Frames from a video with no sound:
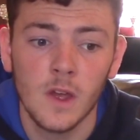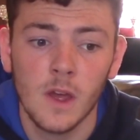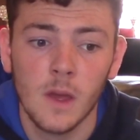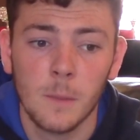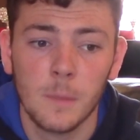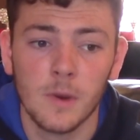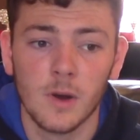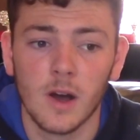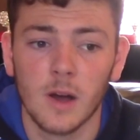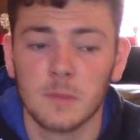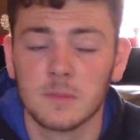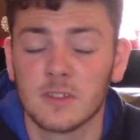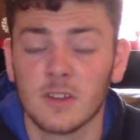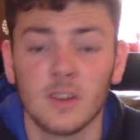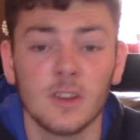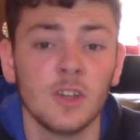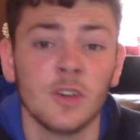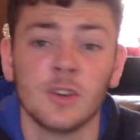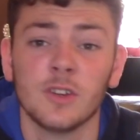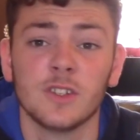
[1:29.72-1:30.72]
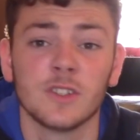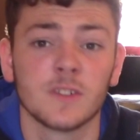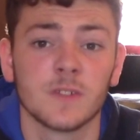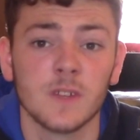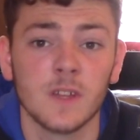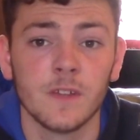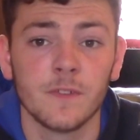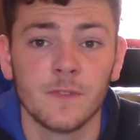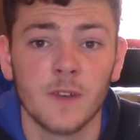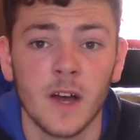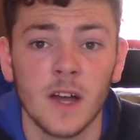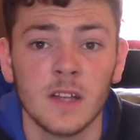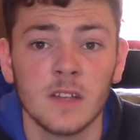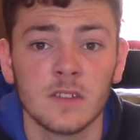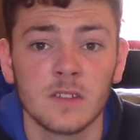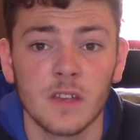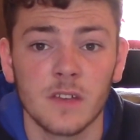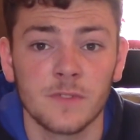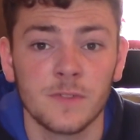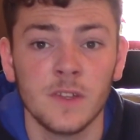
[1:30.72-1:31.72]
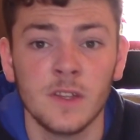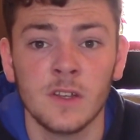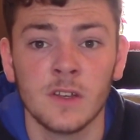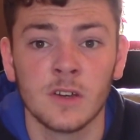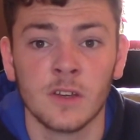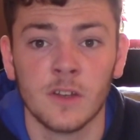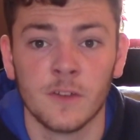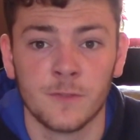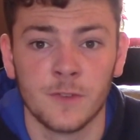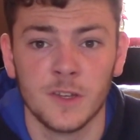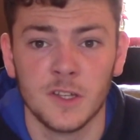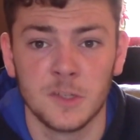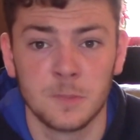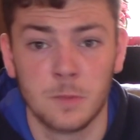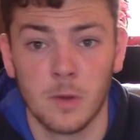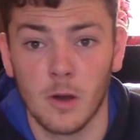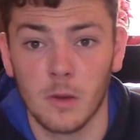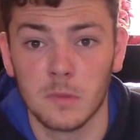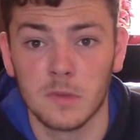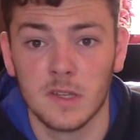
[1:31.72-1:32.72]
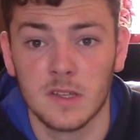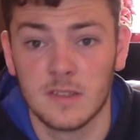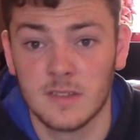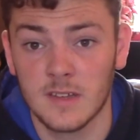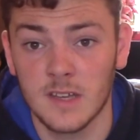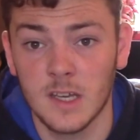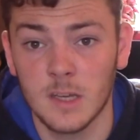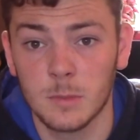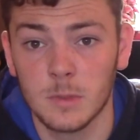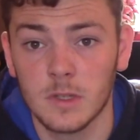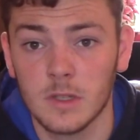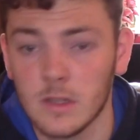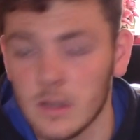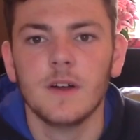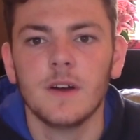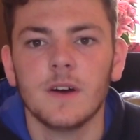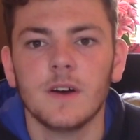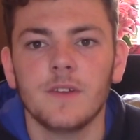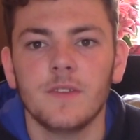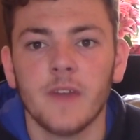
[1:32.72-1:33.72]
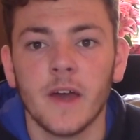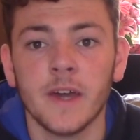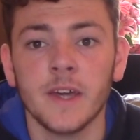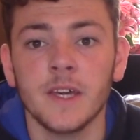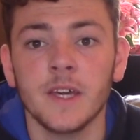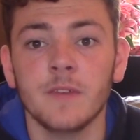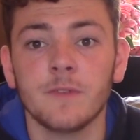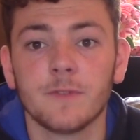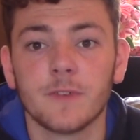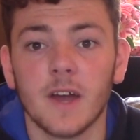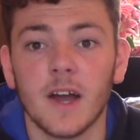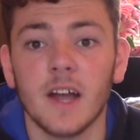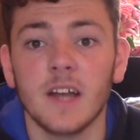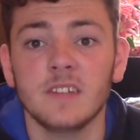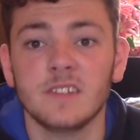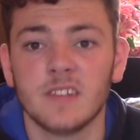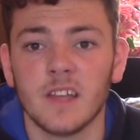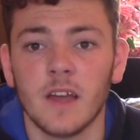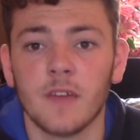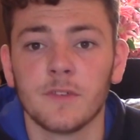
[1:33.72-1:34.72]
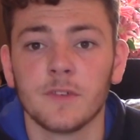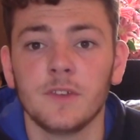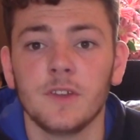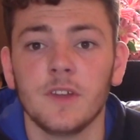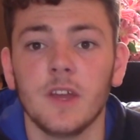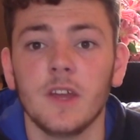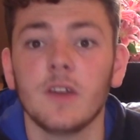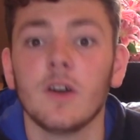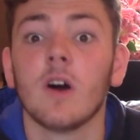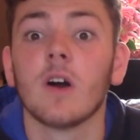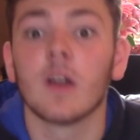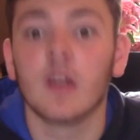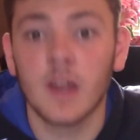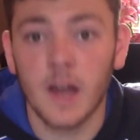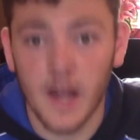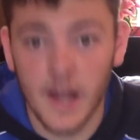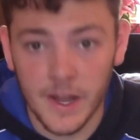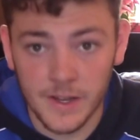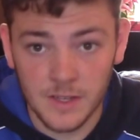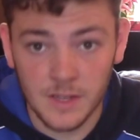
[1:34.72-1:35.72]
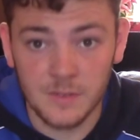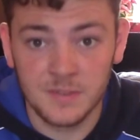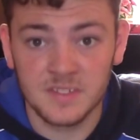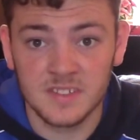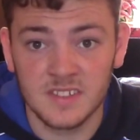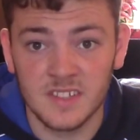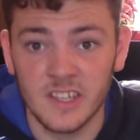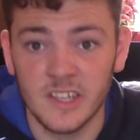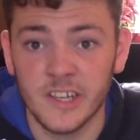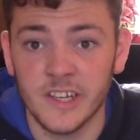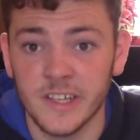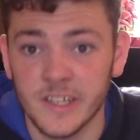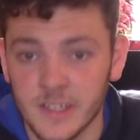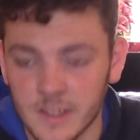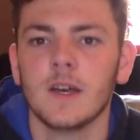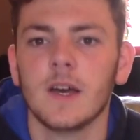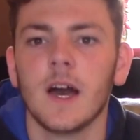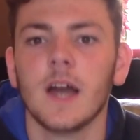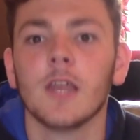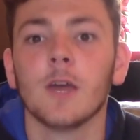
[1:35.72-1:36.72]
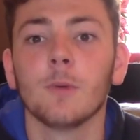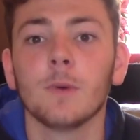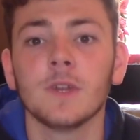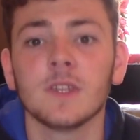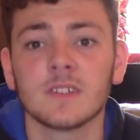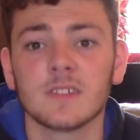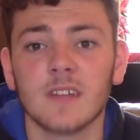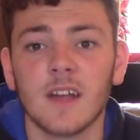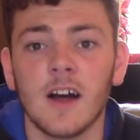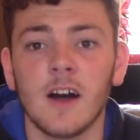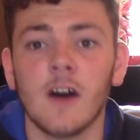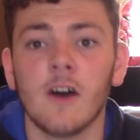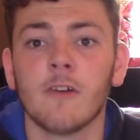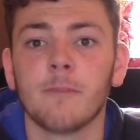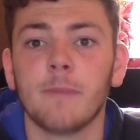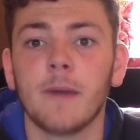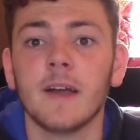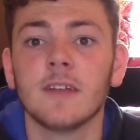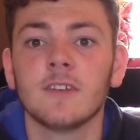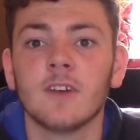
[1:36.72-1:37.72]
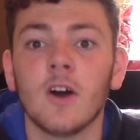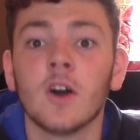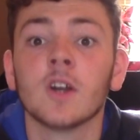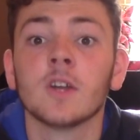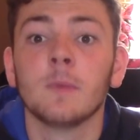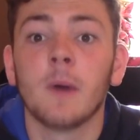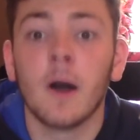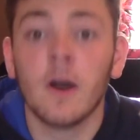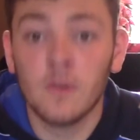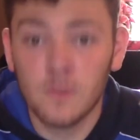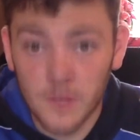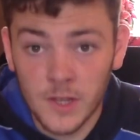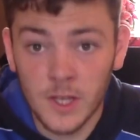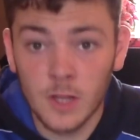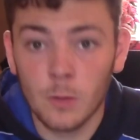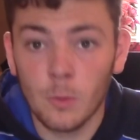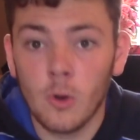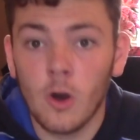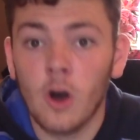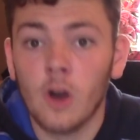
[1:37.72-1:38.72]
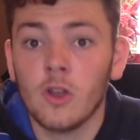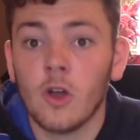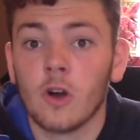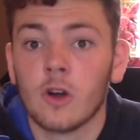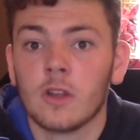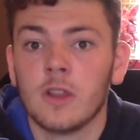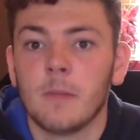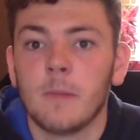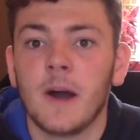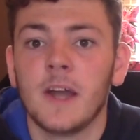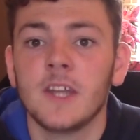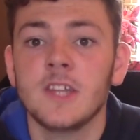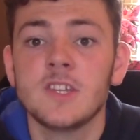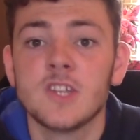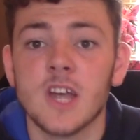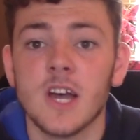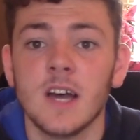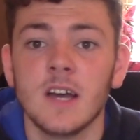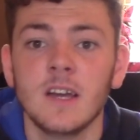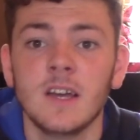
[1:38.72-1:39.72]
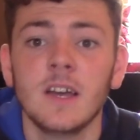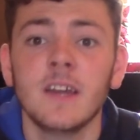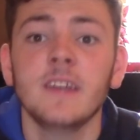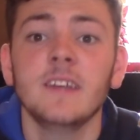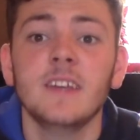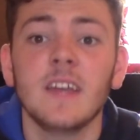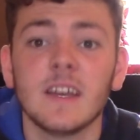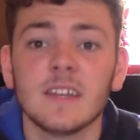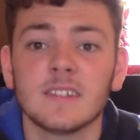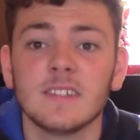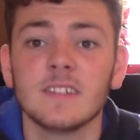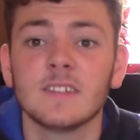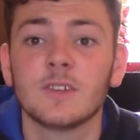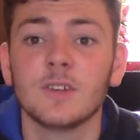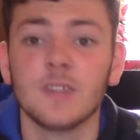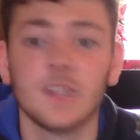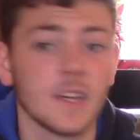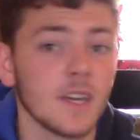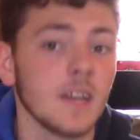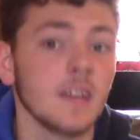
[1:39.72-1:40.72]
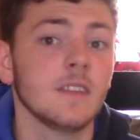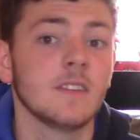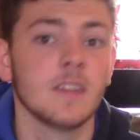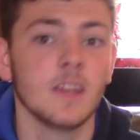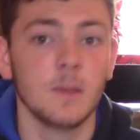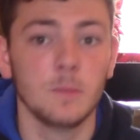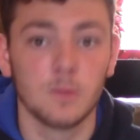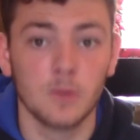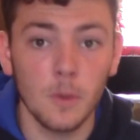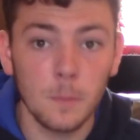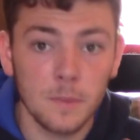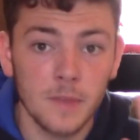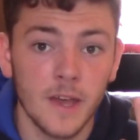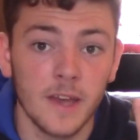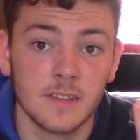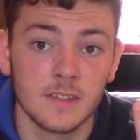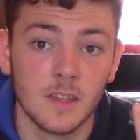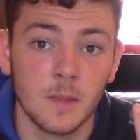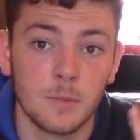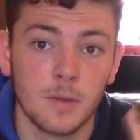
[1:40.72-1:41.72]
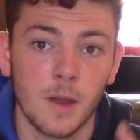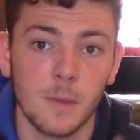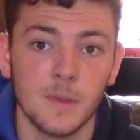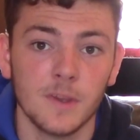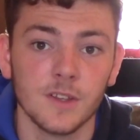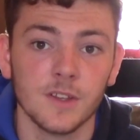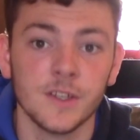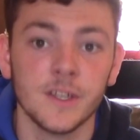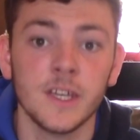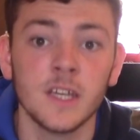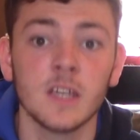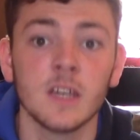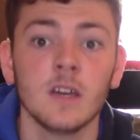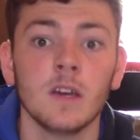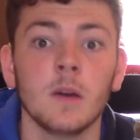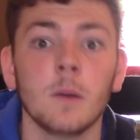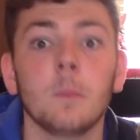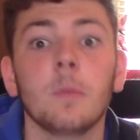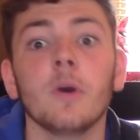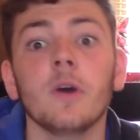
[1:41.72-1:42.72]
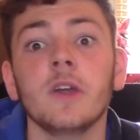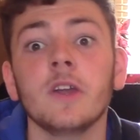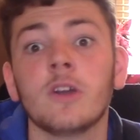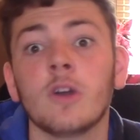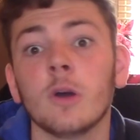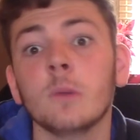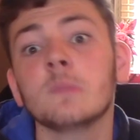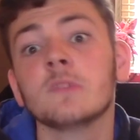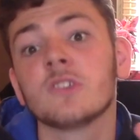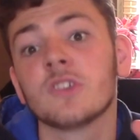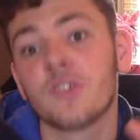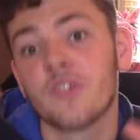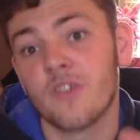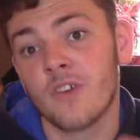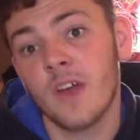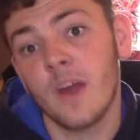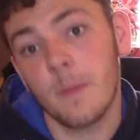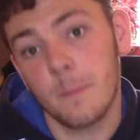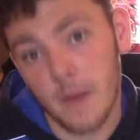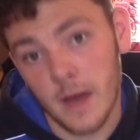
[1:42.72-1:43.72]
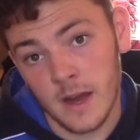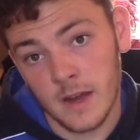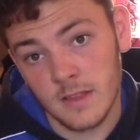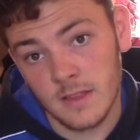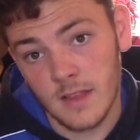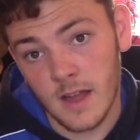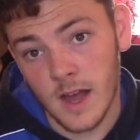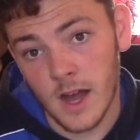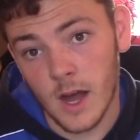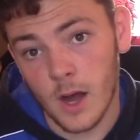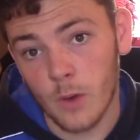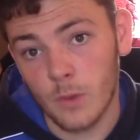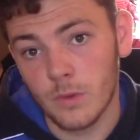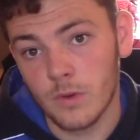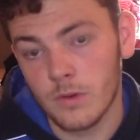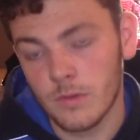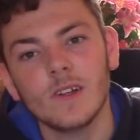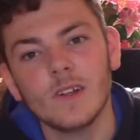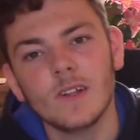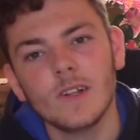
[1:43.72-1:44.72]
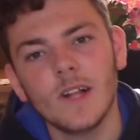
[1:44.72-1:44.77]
but I'm sorry Huddersfield fans, I think you're going to finish bottom of the table. 19th, guys, they have indeed got Cardiff City. And I want to start off by talking about Neil Warnock, the manager. Yes, he's good at getting teams up there to the Premier League, but he comes straight back down.